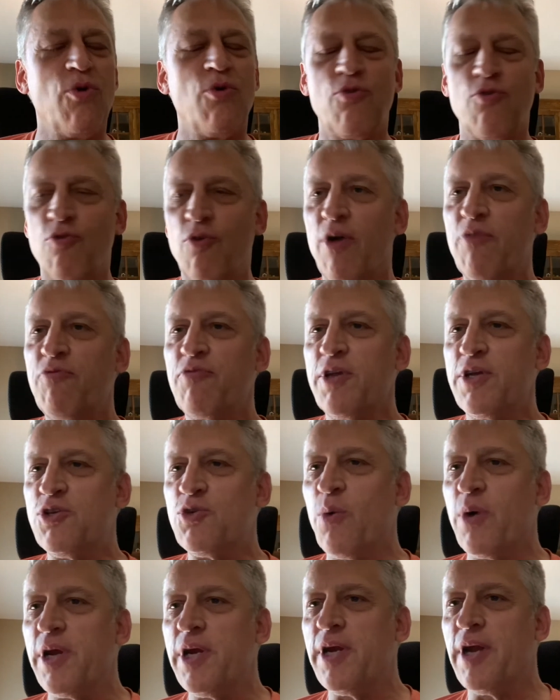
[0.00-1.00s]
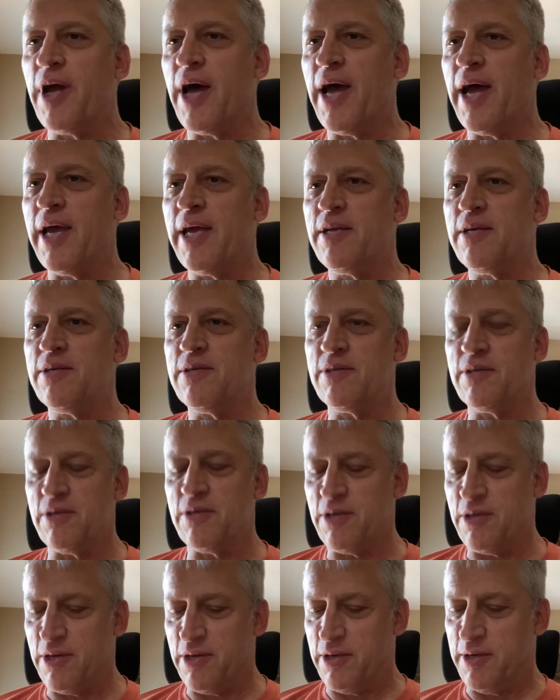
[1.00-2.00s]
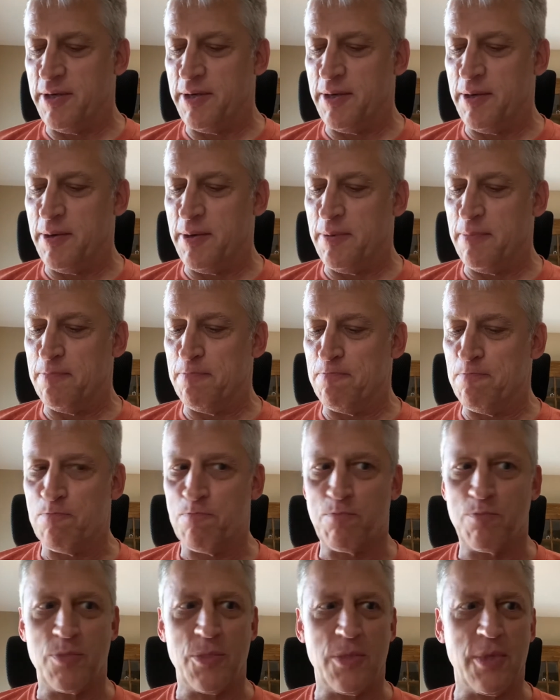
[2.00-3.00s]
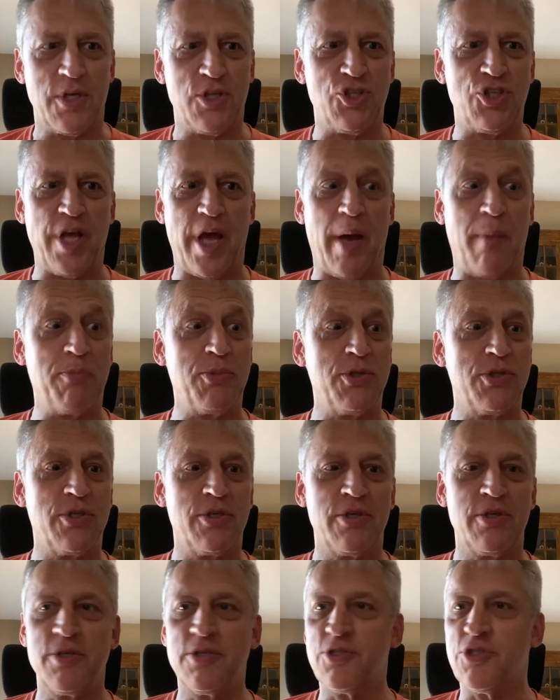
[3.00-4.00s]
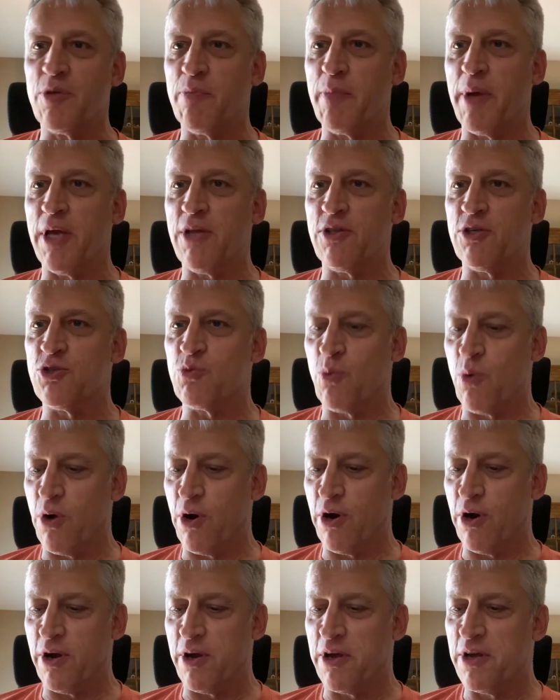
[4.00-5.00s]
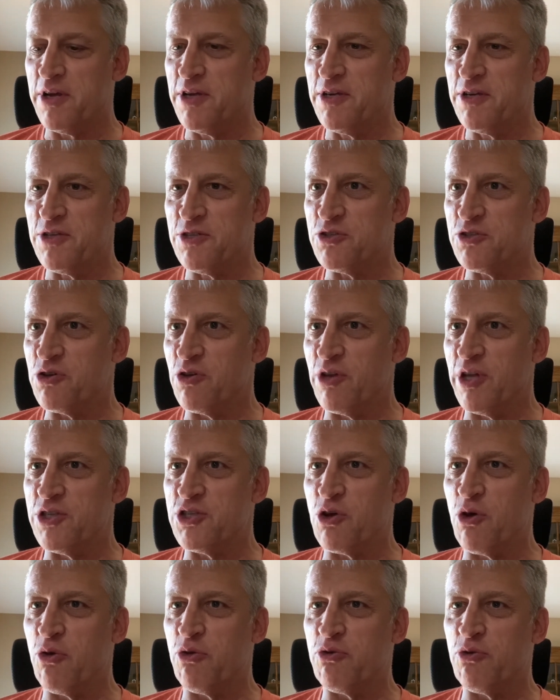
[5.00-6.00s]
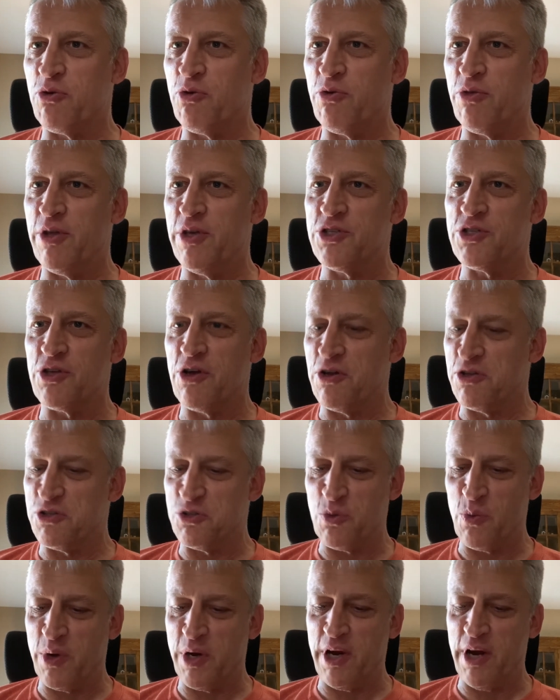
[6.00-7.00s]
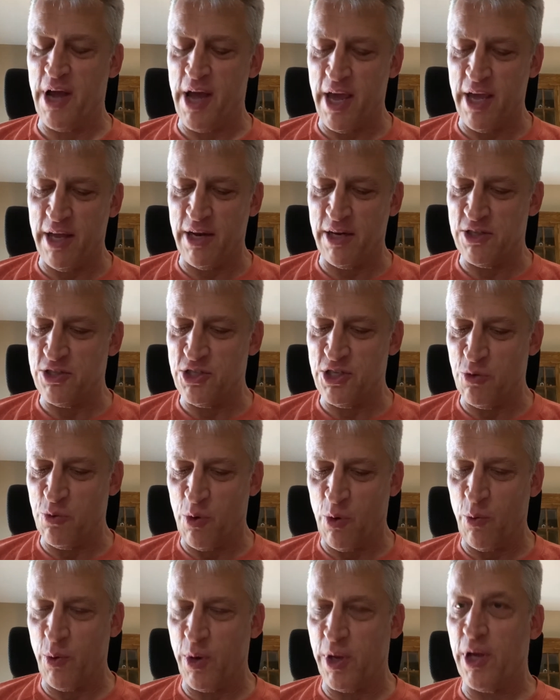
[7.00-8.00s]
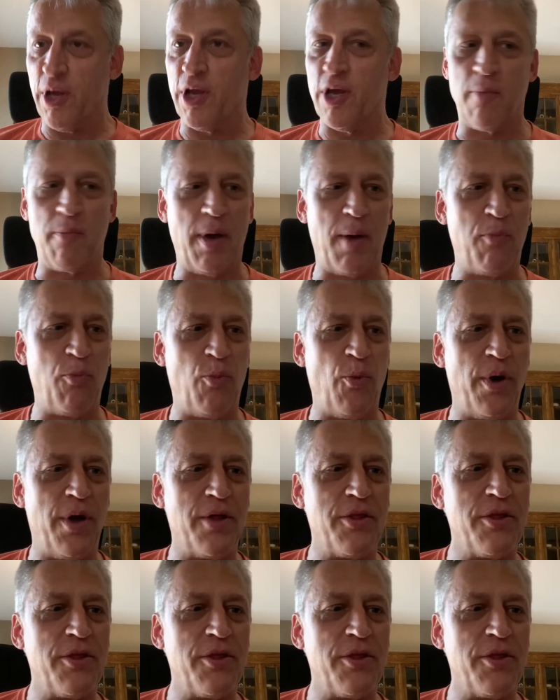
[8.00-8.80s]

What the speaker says: roughly 29 steps to make this work. So let's go through this all 29 and see what we can come up with.